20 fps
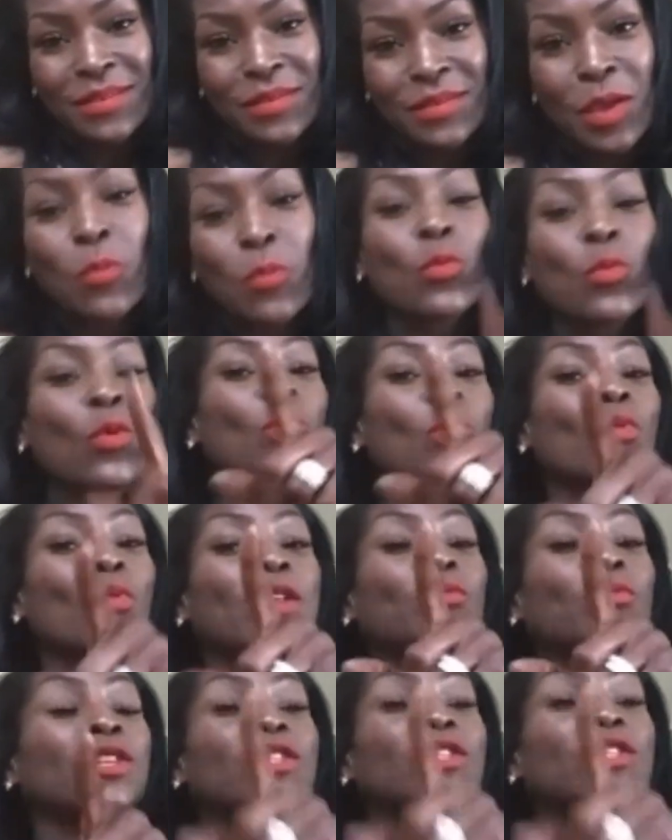What
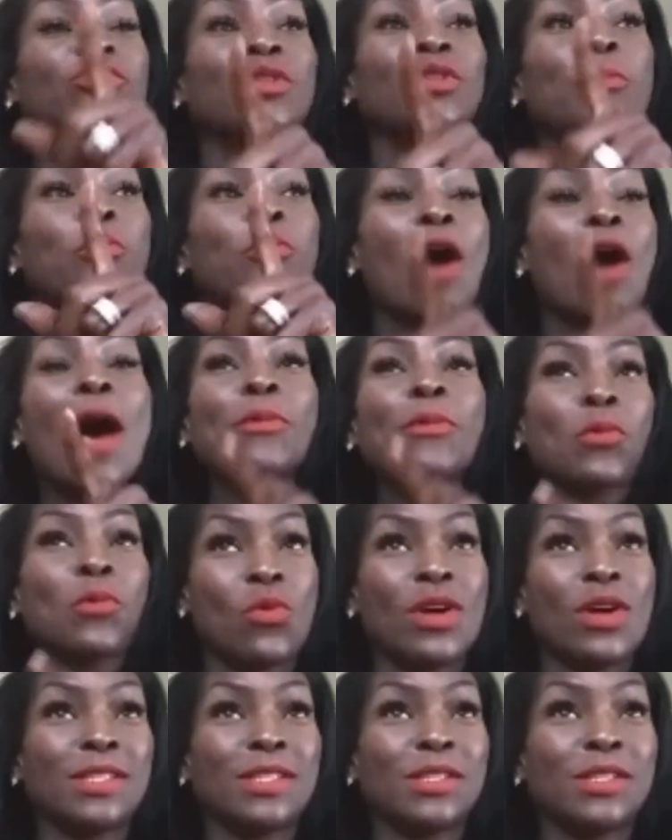the problem
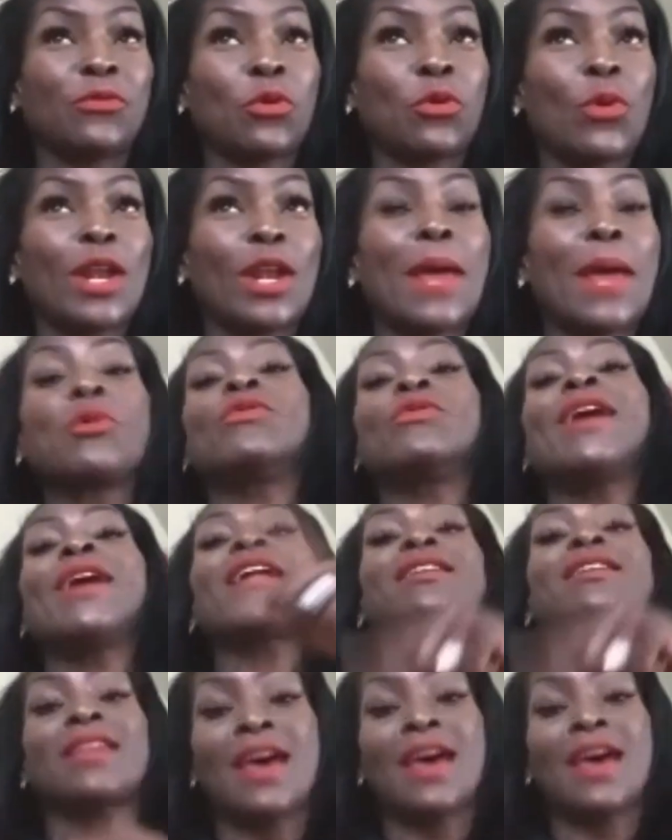was is for when I moved out
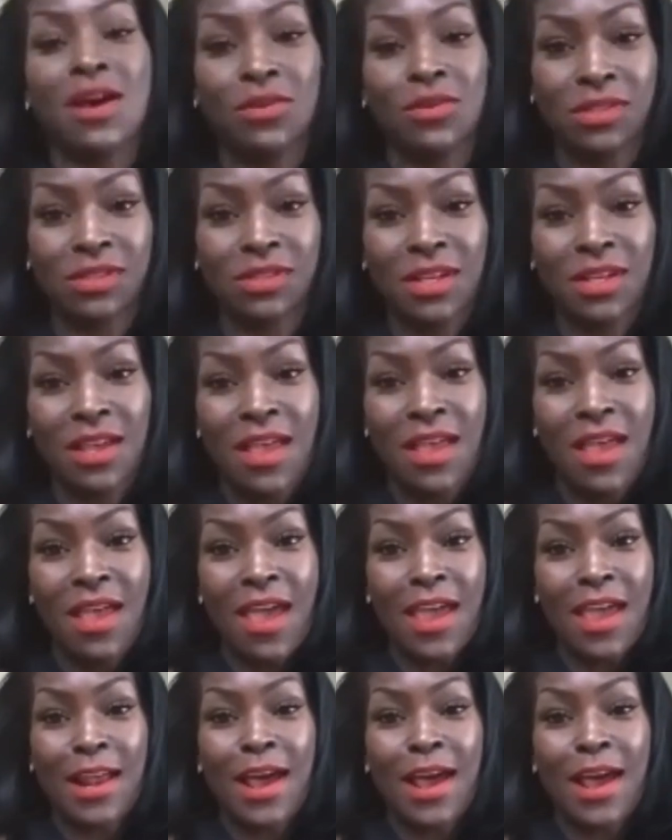of the house
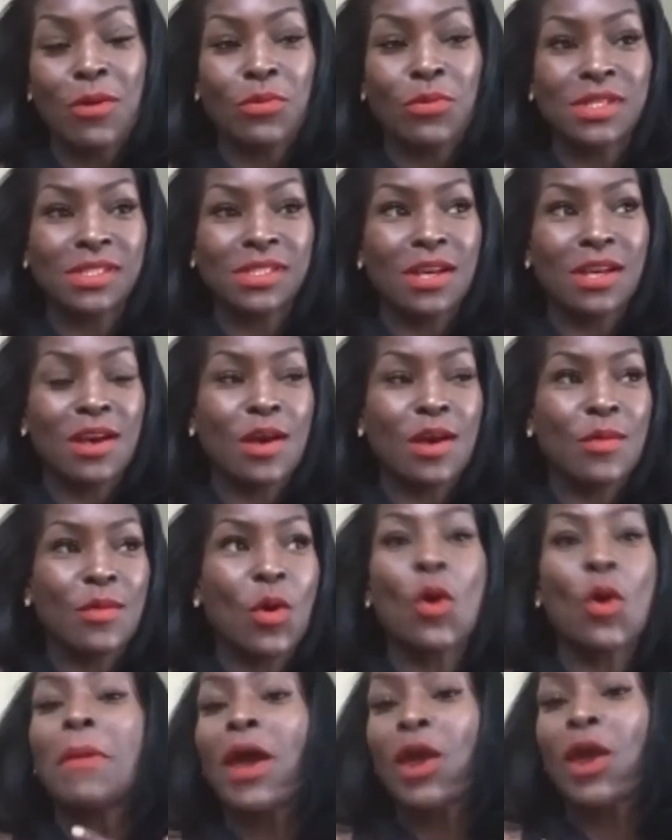and I was
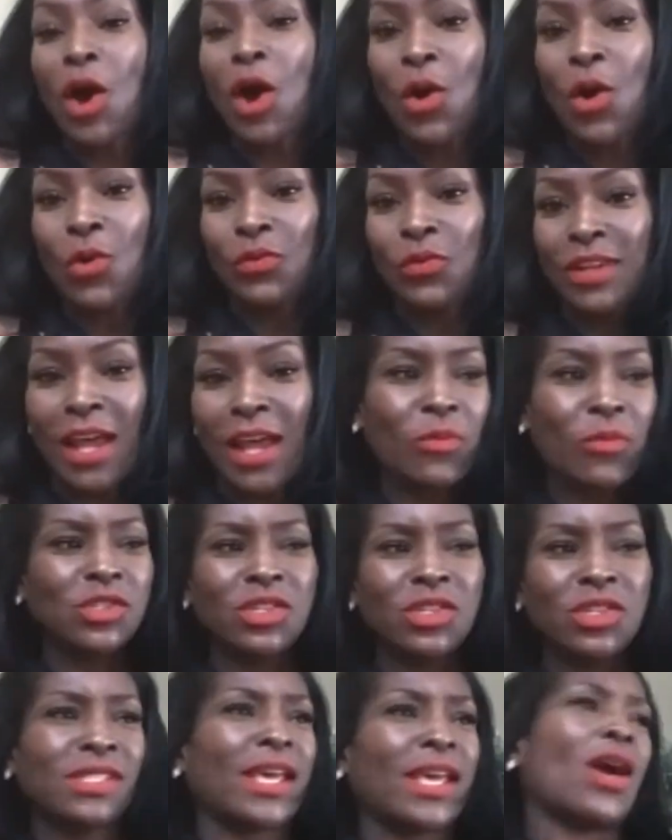on my own and I was
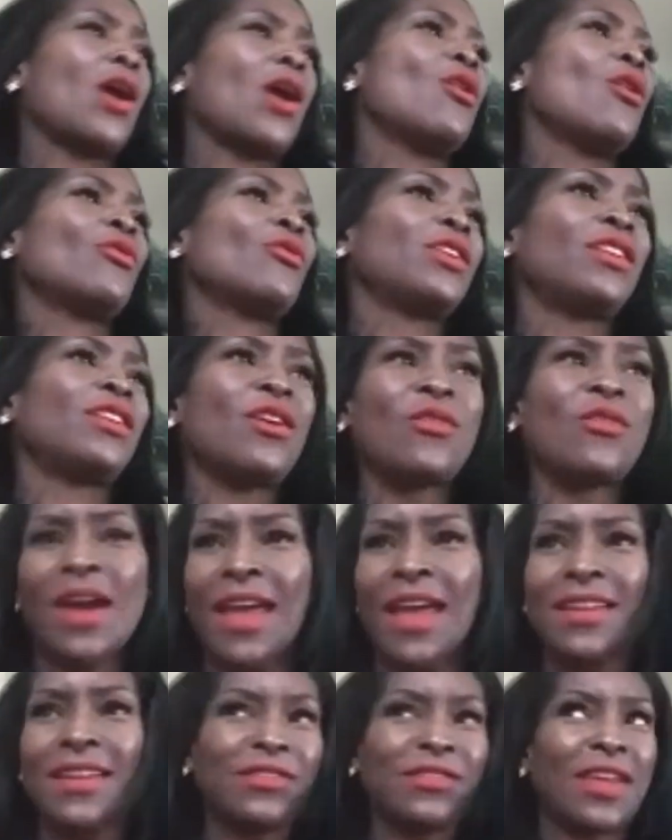just like, oh, I got
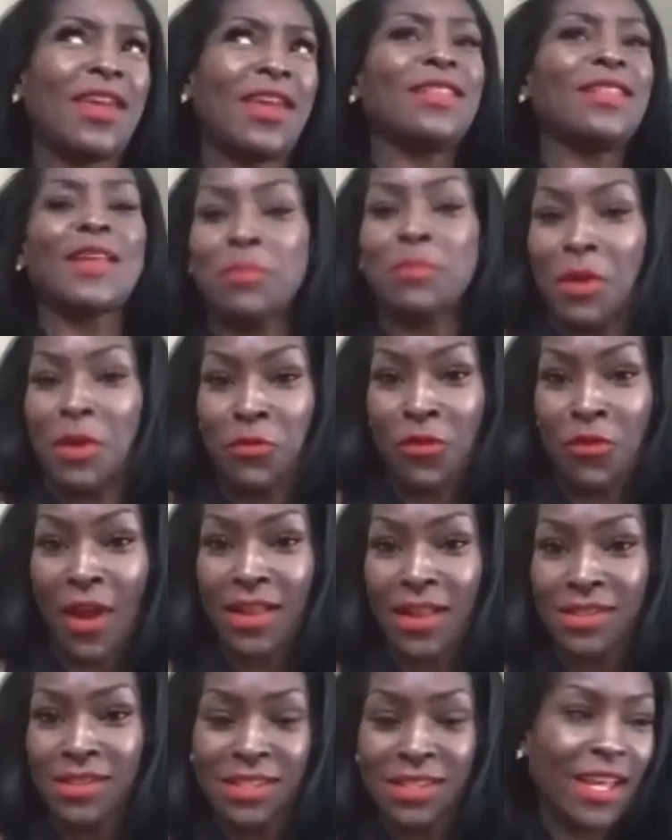to eat like my
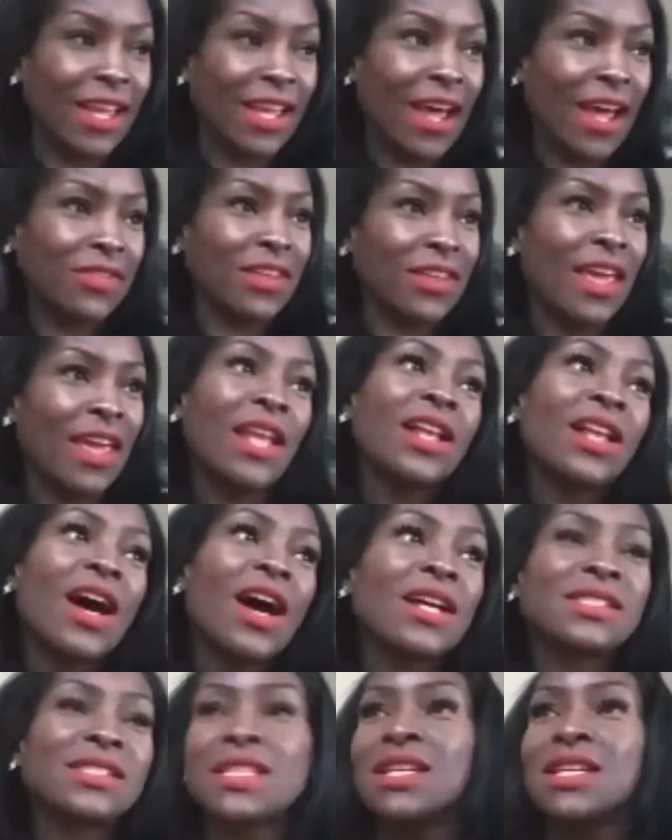friends and I got the
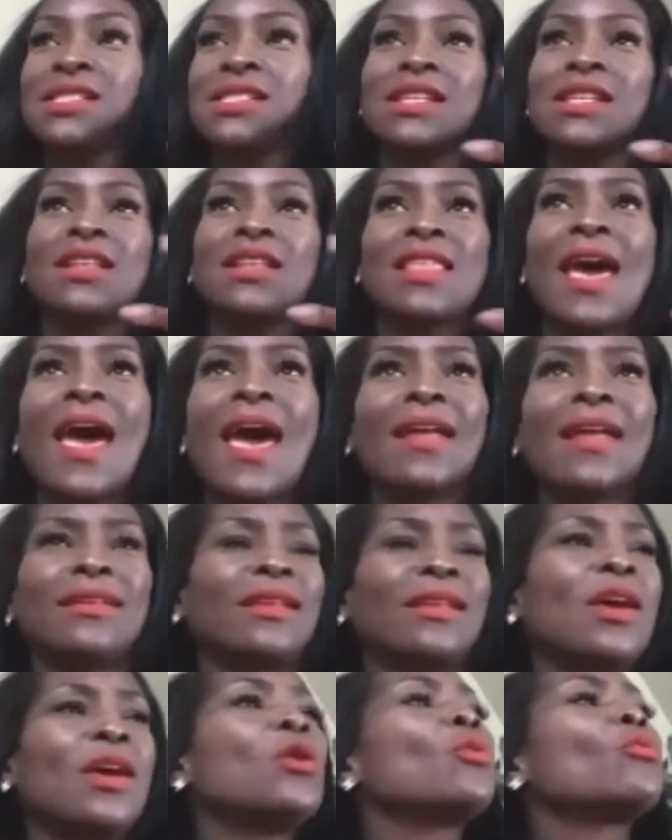Kellogg's this and the that and
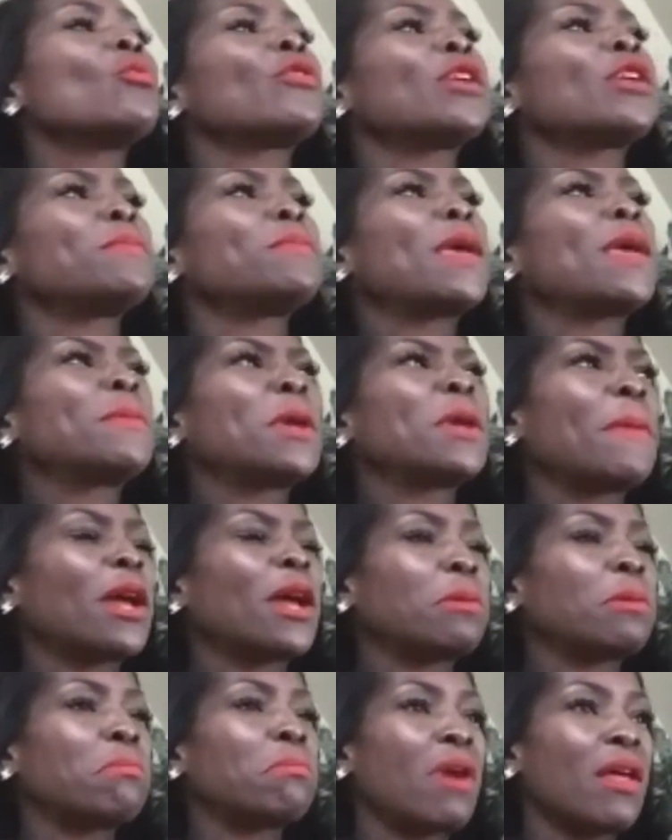within maybe about
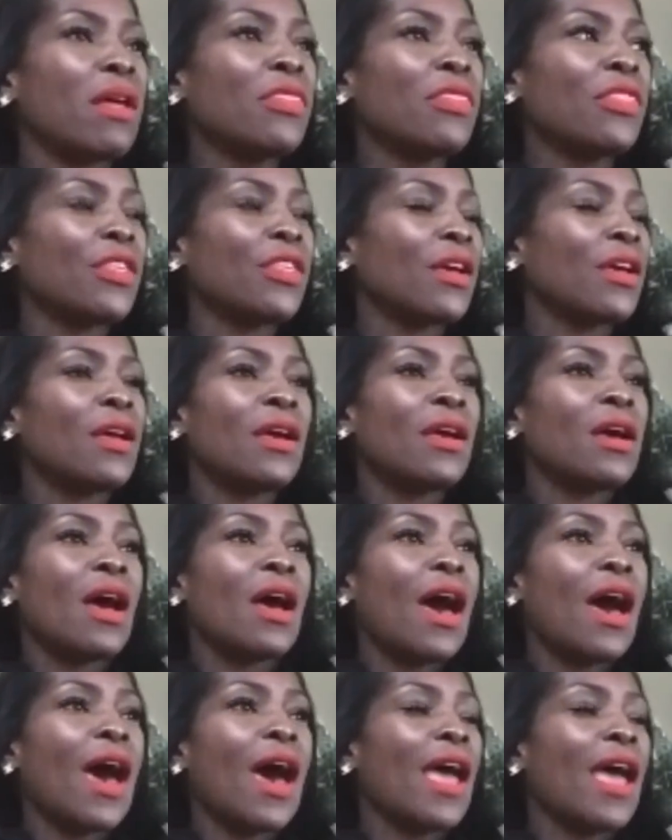a month,
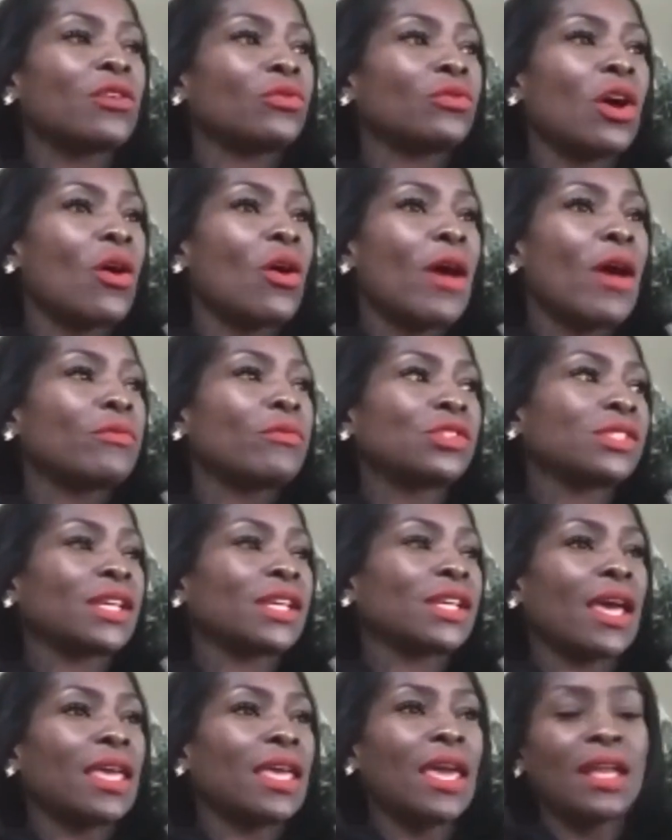I don't know, I was just like,
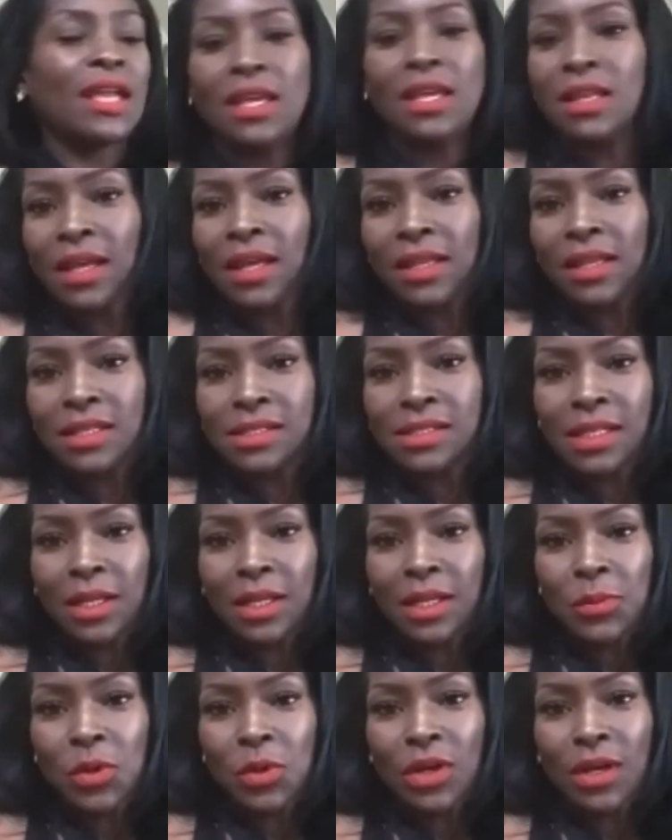I can't eat like this
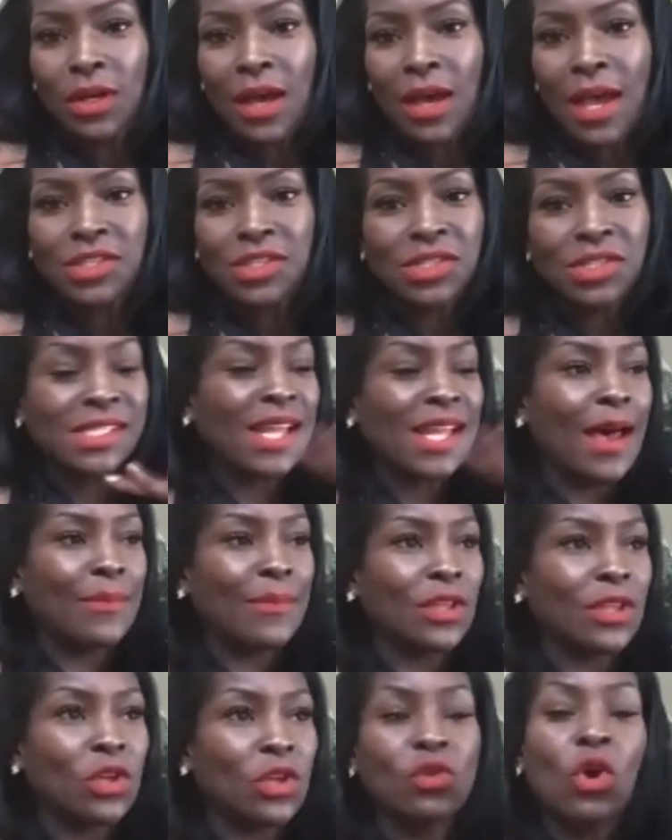anymore. I just stopped.
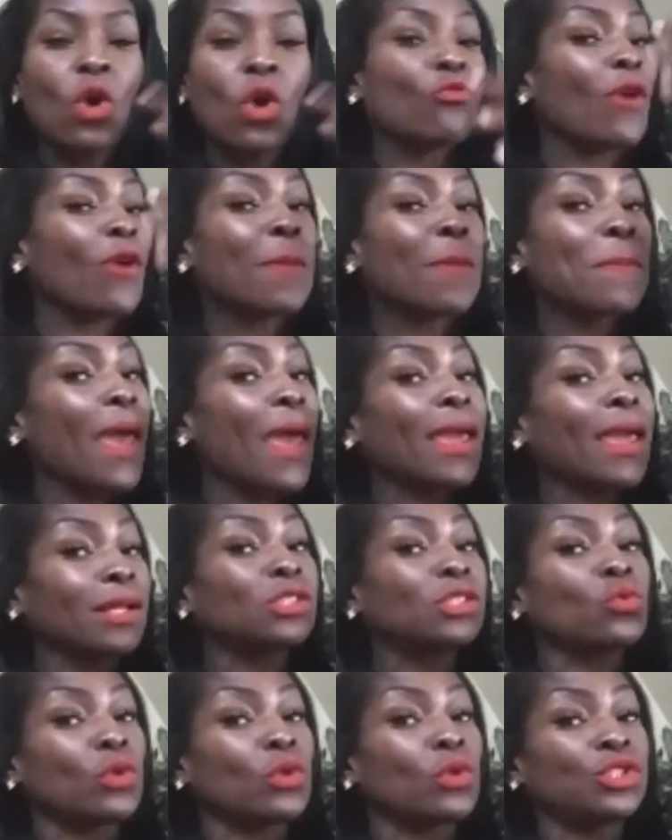You go right back
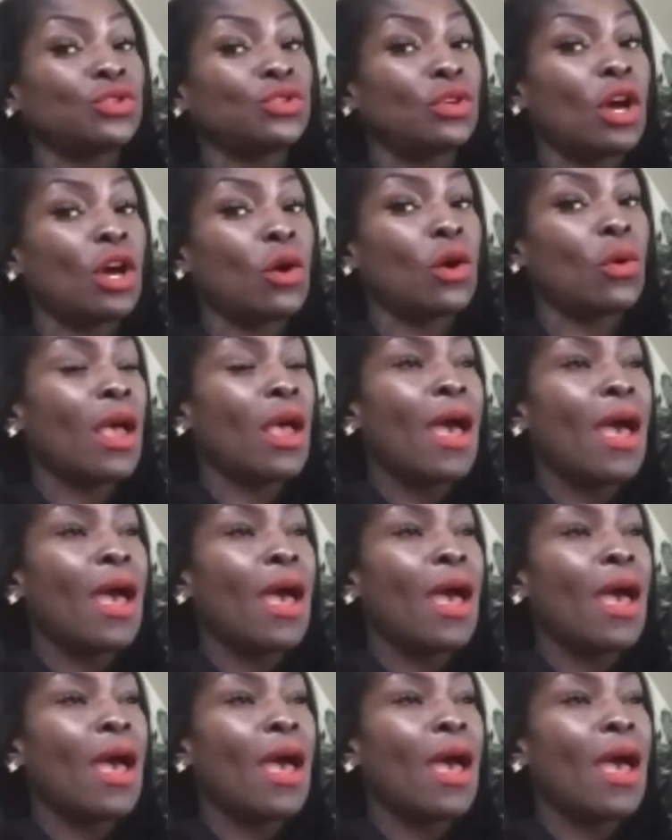into what you know.